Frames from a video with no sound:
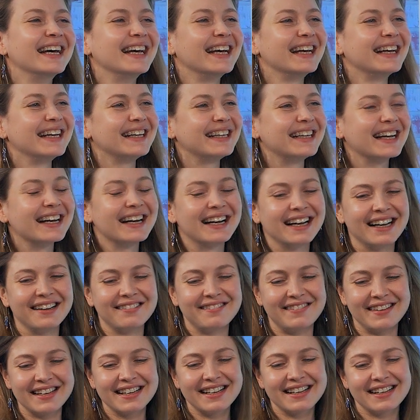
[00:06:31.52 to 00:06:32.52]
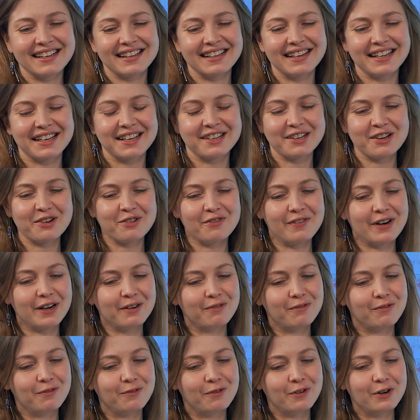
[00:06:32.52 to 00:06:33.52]
Yeah, I think
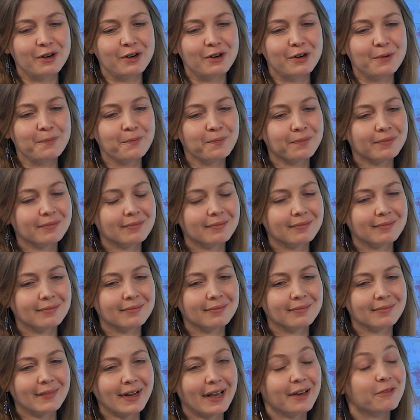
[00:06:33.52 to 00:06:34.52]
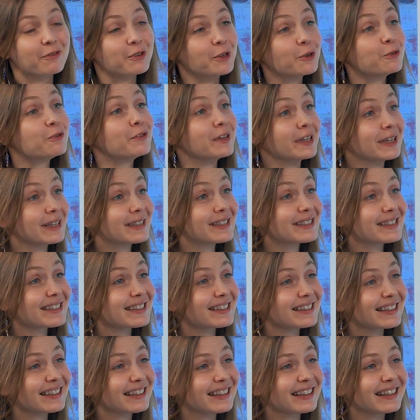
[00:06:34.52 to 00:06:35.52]
there were a few things.
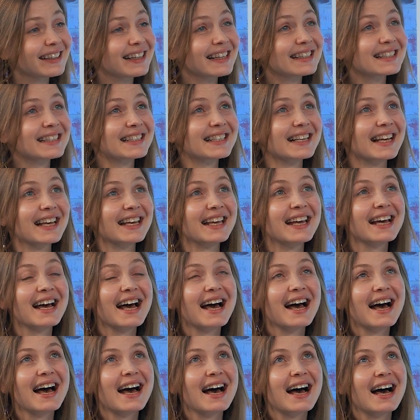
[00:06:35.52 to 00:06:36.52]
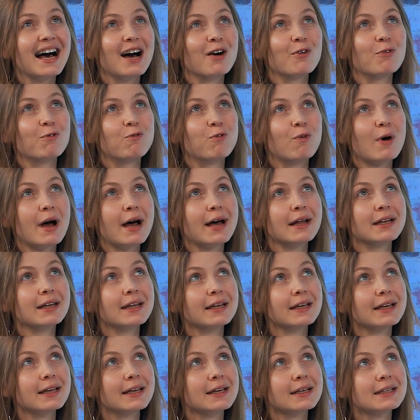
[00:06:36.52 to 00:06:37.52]
Let's say one
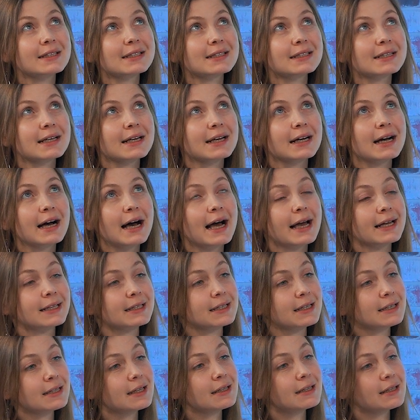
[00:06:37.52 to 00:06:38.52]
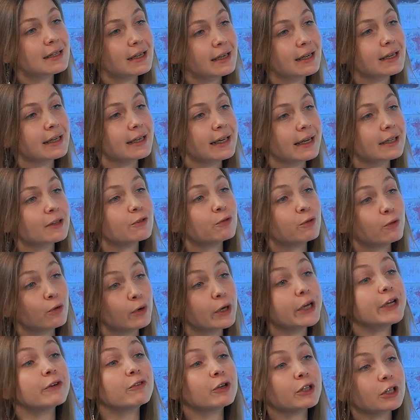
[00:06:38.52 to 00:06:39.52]
is I didn't really get
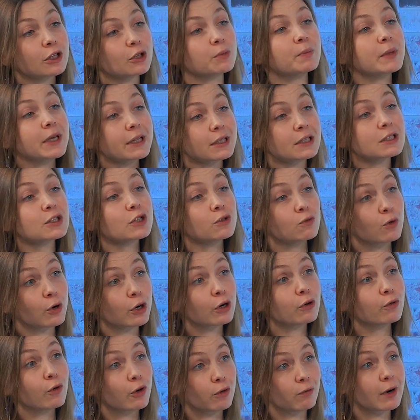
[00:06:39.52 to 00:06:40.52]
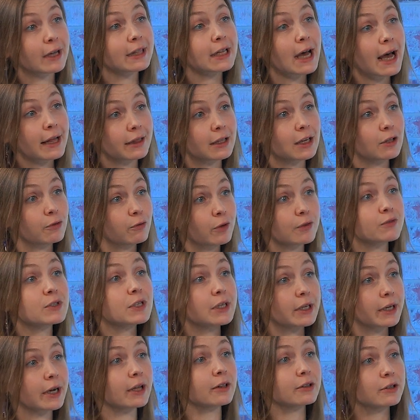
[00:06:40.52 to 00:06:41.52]
fully what it means to work for
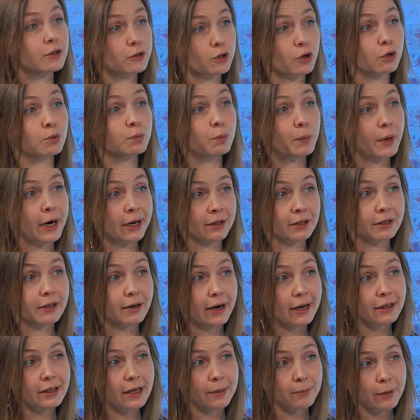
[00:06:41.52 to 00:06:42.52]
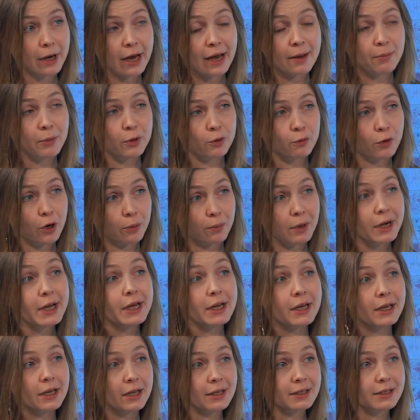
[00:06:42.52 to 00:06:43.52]
150-year-old brand, right? I'm coming from
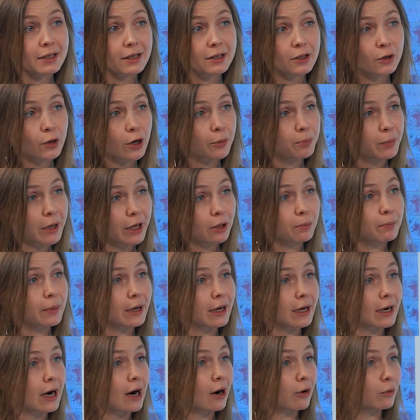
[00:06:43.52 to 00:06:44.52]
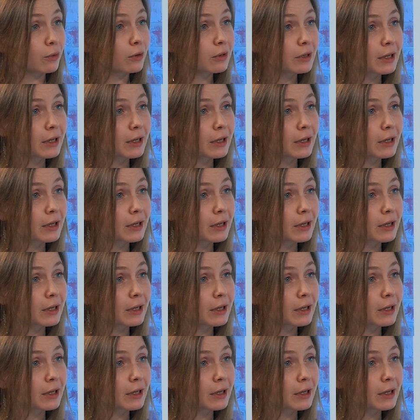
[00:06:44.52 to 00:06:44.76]
Eastern European background